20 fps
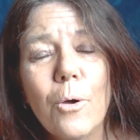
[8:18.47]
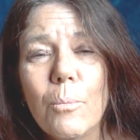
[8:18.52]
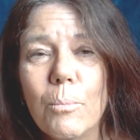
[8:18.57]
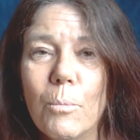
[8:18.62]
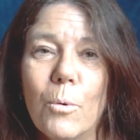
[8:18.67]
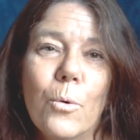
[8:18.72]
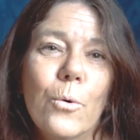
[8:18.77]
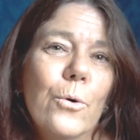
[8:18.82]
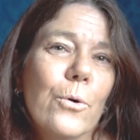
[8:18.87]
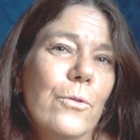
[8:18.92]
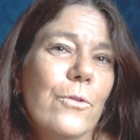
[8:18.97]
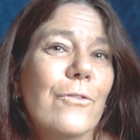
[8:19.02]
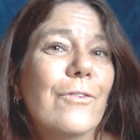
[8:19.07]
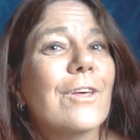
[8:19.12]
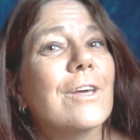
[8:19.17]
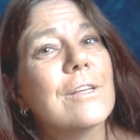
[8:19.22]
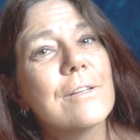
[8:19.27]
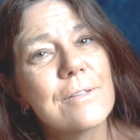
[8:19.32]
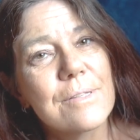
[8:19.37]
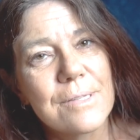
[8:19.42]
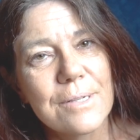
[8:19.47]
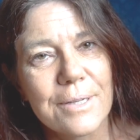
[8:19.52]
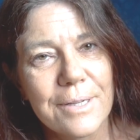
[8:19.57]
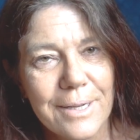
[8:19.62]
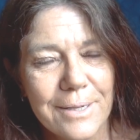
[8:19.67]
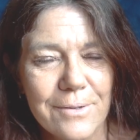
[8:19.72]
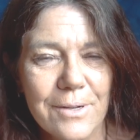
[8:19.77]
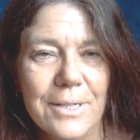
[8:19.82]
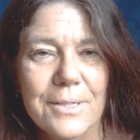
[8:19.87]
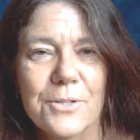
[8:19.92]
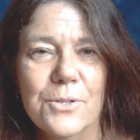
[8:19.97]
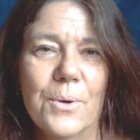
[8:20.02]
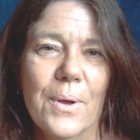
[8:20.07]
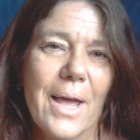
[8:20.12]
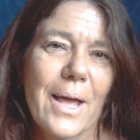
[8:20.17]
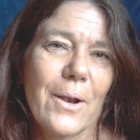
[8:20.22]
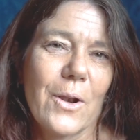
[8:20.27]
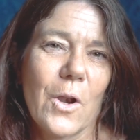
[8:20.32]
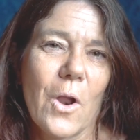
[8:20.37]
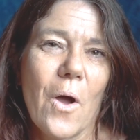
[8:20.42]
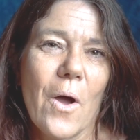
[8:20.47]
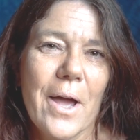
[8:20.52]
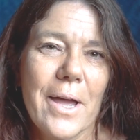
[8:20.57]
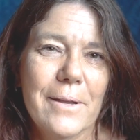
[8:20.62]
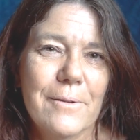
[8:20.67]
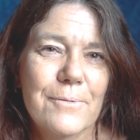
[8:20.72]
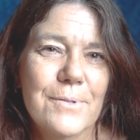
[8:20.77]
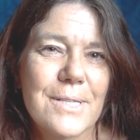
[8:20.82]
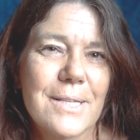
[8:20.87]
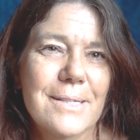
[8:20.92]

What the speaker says: more good things into our lives.